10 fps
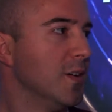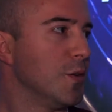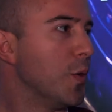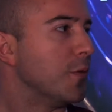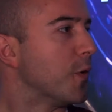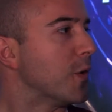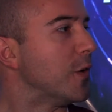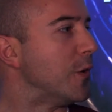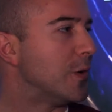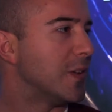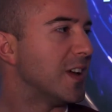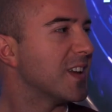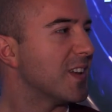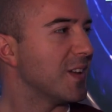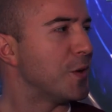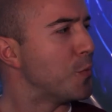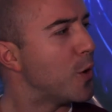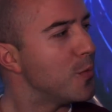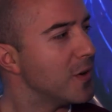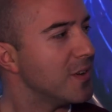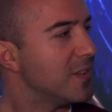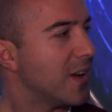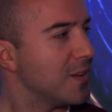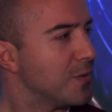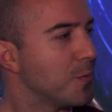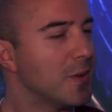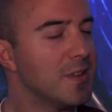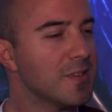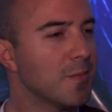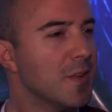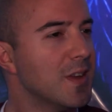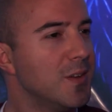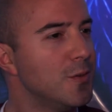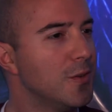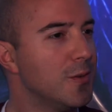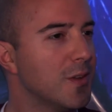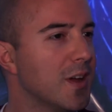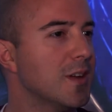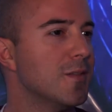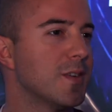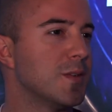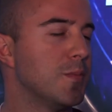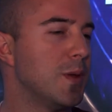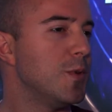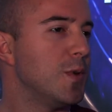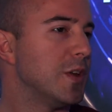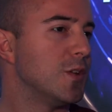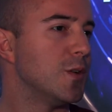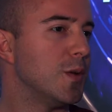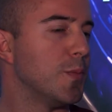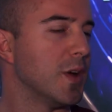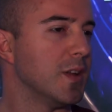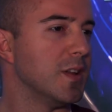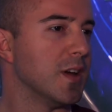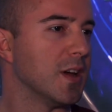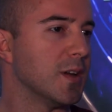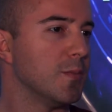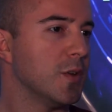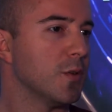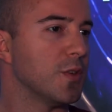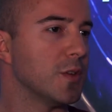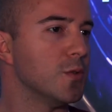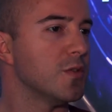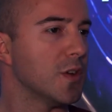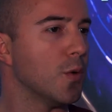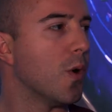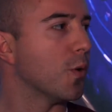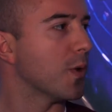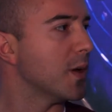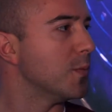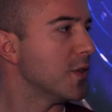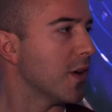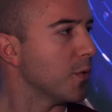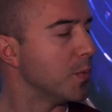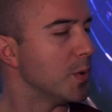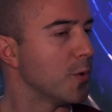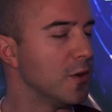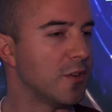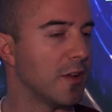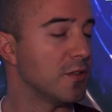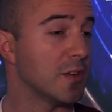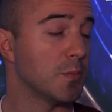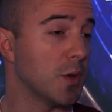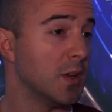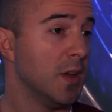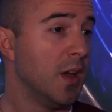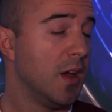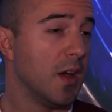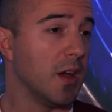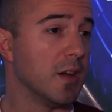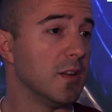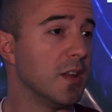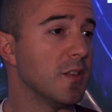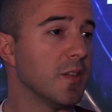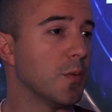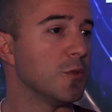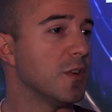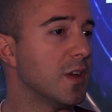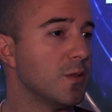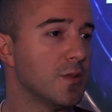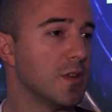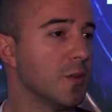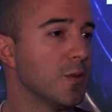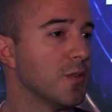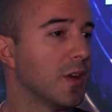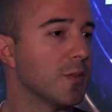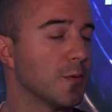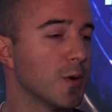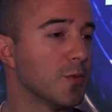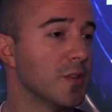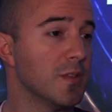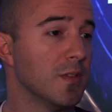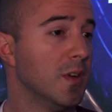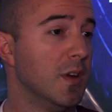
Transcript: going vertical, in a MOBA, not really something you do a lot of, and maybe we could do it, but heroes like Lucio, wall ride, we thought would be pretty challenging, but Nathan Lamouget, who's the hero designer for him, just